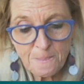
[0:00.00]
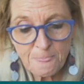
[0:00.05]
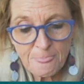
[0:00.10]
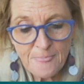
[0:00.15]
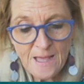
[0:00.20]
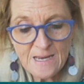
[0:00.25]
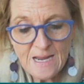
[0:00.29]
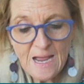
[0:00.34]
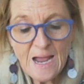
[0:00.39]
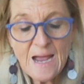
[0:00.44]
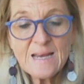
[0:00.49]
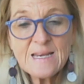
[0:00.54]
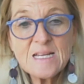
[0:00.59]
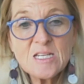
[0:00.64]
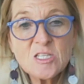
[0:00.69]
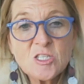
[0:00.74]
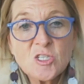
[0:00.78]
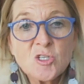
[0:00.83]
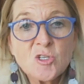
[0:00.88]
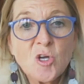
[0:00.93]
and I
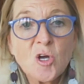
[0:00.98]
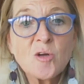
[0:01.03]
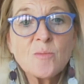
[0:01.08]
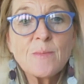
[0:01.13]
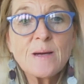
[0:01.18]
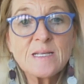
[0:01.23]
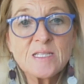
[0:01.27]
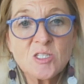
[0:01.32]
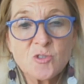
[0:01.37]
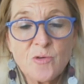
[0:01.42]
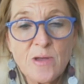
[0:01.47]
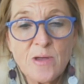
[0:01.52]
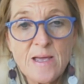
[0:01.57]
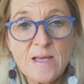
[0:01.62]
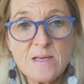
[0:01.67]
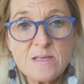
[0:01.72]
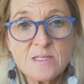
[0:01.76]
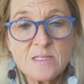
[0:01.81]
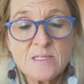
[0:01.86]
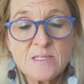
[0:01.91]
need to know my
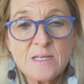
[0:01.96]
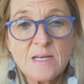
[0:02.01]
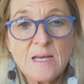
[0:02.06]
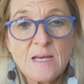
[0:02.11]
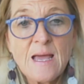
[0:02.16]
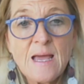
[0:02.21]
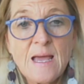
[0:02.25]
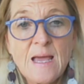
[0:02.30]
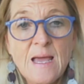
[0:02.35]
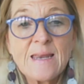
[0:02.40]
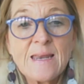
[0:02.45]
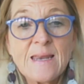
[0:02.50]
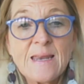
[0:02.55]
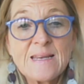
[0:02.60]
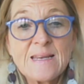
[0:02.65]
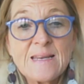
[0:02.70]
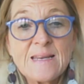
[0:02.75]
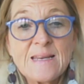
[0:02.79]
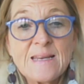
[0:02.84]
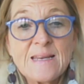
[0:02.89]
strengths, and I
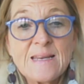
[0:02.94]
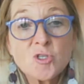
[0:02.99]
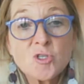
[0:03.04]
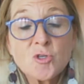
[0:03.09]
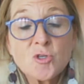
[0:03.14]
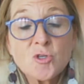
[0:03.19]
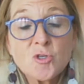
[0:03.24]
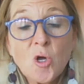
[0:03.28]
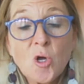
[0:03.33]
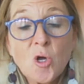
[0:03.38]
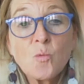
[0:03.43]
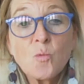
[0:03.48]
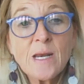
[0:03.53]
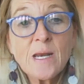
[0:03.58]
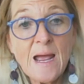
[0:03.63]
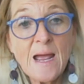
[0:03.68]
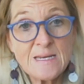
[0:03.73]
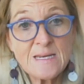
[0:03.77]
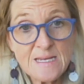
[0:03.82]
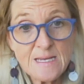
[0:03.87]
need to know what I
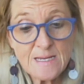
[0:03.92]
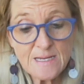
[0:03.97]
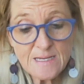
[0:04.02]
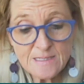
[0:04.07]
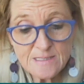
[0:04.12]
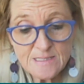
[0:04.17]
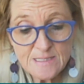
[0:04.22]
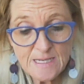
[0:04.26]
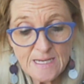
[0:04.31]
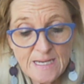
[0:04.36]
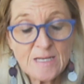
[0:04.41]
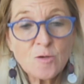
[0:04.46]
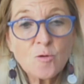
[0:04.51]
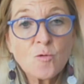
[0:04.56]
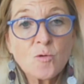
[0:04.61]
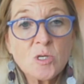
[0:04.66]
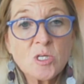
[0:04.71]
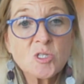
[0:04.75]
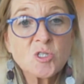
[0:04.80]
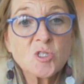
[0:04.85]
need in
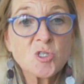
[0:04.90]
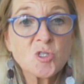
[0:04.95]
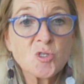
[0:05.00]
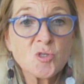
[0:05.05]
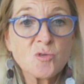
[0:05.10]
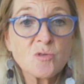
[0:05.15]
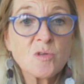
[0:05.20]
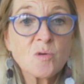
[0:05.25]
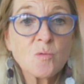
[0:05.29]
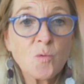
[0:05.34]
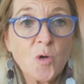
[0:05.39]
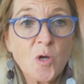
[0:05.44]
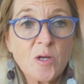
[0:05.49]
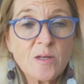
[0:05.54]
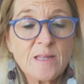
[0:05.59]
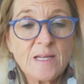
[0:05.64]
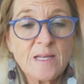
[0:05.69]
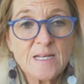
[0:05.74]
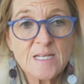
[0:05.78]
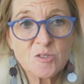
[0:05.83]
order to do the work
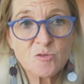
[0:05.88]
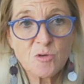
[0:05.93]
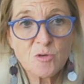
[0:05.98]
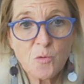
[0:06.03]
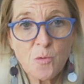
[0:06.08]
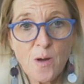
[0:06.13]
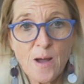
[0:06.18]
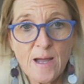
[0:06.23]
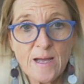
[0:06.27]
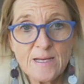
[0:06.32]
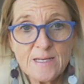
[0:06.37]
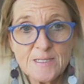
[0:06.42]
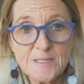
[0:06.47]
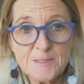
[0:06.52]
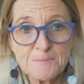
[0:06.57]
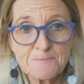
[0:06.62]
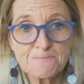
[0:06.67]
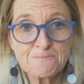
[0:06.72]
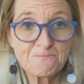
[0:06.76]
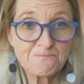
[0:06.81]
that is required.
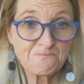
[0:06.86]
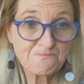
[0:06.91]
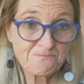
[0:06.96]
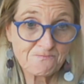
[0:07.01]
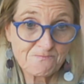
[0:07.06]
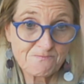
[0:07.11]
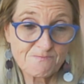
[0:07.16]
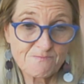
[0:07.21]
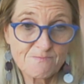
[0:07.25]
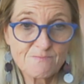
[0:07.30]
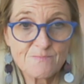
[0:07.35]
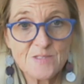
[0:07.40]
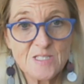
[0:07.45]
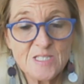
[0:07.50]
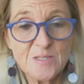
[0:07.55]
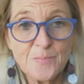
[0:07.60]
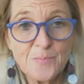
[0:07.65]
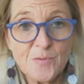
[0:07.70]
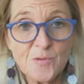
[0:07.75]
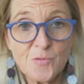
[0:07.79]

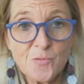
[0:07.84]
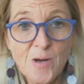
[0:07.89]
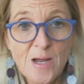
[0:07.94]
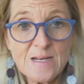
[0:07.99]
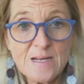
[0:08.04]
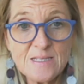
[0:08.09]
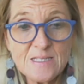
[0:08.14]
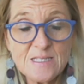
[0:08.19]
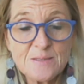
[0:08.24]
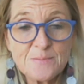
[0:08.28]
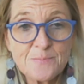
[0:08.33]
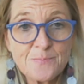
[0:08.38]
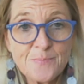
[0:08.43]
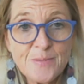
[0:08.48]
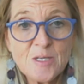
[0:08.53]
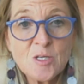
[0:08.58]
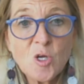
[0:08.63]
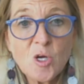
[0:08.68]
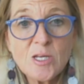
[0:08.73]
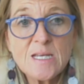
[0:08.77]
Simple, right? But
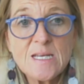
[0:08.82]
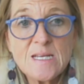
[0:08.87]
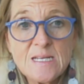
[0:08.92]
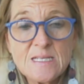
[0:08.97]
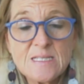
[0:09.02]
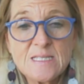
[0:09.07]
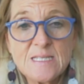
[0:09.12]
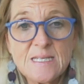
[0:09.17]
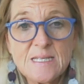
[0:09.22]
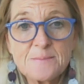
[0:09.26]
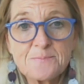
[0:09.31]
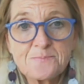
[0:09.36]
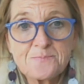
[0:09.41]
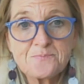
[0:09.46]
not easy.